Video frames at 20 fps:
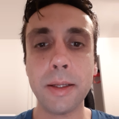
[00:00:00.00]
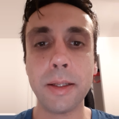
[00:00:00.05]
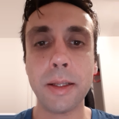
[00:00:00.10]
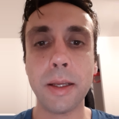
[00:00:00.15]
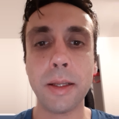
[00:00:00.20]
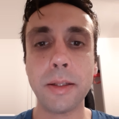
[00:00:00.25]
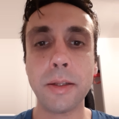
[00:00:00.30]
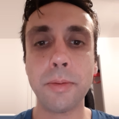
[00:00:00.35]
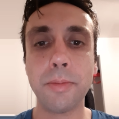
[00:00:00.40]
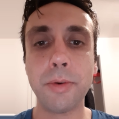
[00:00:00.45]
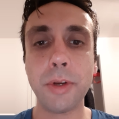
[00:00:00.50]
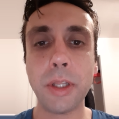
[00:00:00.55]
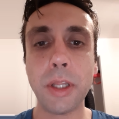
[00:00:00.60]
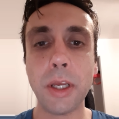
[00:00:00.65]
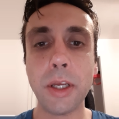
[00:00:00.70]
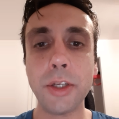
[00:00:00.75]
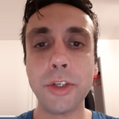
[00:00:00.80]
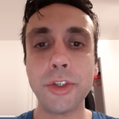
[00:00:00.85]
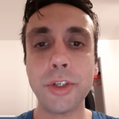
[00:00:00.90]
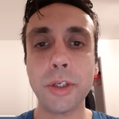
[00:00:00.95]

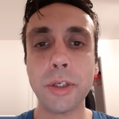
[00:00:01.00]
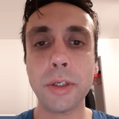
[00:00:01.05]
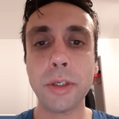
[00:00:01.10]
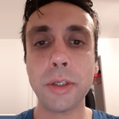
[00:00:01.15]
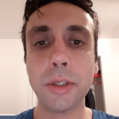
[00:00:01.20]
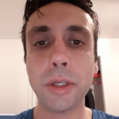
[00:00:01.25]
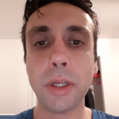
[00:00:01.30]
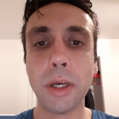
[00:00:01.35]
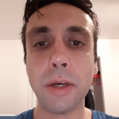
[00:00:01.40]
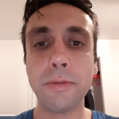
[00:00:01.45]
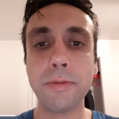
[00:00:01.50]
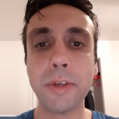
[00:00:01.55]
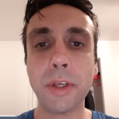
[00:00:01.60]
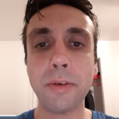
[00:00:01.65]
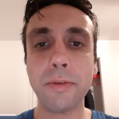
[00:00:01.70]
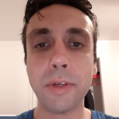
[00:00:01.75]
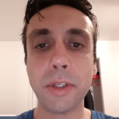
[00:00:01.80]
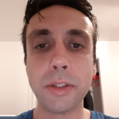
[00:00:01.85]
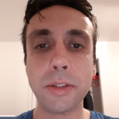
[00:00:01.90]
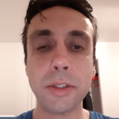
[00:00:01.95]
interpretation. I've
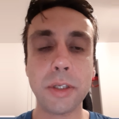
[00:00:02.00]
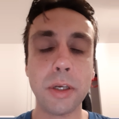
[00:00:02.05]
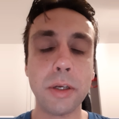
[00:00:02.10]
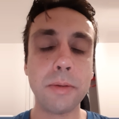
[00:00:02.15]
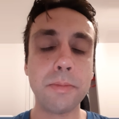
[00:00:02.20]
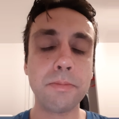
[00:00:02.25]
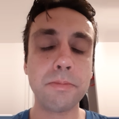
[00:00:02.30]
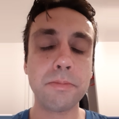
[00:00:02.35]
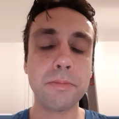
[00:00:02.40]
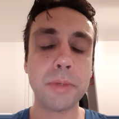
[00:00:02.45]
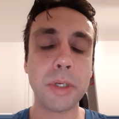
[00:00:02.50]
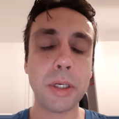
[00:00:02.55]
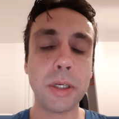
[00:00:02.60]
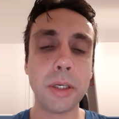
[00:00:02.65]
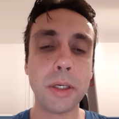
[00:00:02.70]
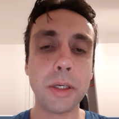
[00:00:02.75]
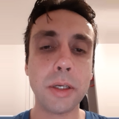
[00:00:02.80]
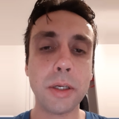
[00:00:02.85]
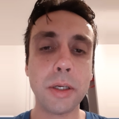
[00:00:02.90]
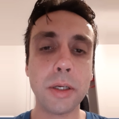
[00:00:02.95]
given some,
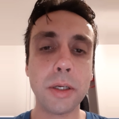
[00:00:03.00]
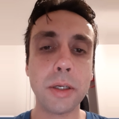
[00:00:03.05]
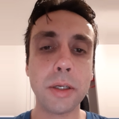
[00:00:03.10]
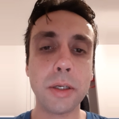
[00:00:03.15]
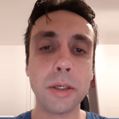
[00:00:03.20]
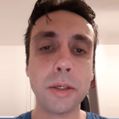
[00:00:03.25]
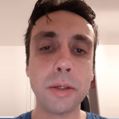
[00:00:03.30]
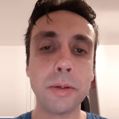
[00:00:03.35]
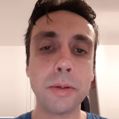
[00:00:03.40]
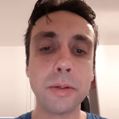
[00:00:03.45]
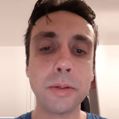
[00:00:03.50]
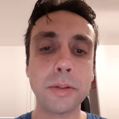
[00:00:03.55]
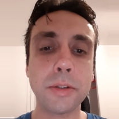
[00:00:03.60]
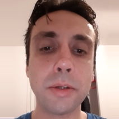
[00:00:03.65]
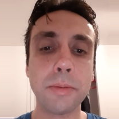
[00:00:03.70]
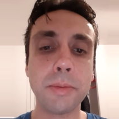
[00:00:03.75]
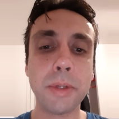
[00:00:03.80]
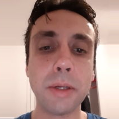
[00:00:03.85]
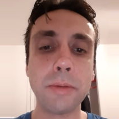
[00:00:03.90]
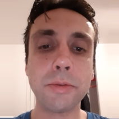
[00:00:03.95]
uh,
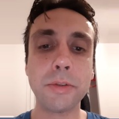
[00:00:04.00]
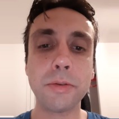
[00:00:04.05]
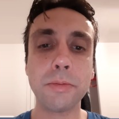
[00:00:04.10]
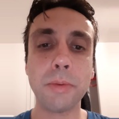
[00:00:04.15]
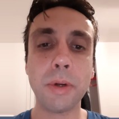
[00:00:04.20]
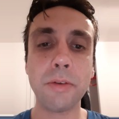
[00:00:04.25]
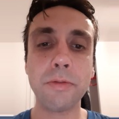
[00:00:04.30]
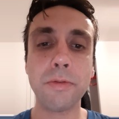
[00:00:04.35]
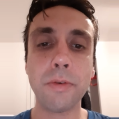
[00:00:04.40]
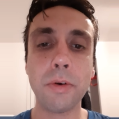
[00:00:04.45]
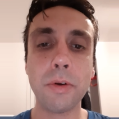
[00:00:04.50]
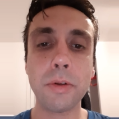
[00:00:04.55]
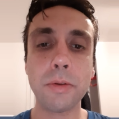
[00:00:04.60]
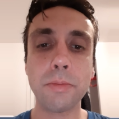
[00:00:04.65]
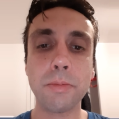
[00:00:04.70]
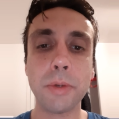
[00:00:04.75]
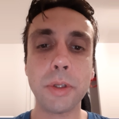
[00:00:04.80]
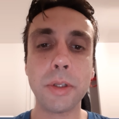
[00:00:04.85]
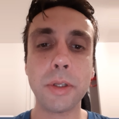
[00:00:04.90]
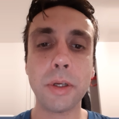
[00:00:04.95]
sometimes to my fault,
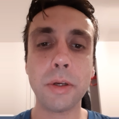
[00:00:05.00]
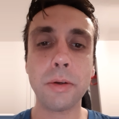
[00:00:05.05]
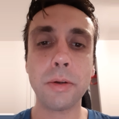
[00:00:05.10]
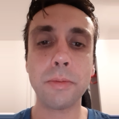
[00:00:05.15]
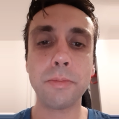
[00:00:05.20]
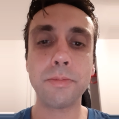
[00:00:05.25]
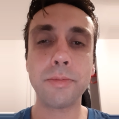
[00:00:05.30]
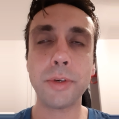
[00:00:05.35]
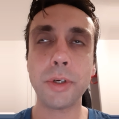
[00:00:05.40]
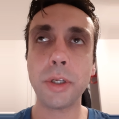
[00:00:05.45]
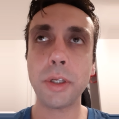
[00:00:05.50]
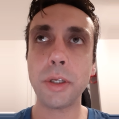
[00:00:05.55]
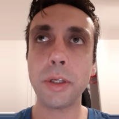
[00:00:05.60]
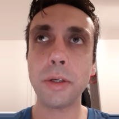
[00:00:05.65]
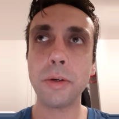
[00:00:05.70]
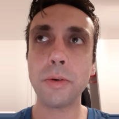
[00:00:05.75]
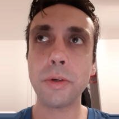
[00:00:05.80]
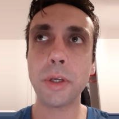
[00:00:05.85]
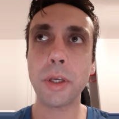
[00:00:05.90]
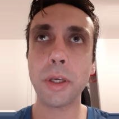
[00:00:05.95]
but now I'm
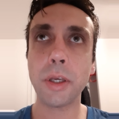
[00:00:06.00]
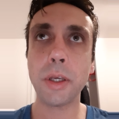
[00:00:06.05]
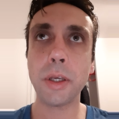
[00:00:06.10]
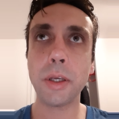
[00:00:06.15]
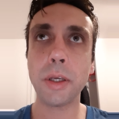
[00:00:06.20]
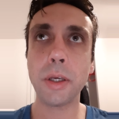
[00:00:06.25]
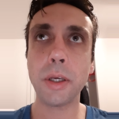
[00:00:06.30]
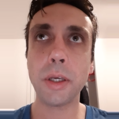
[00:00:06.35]
pretty okay.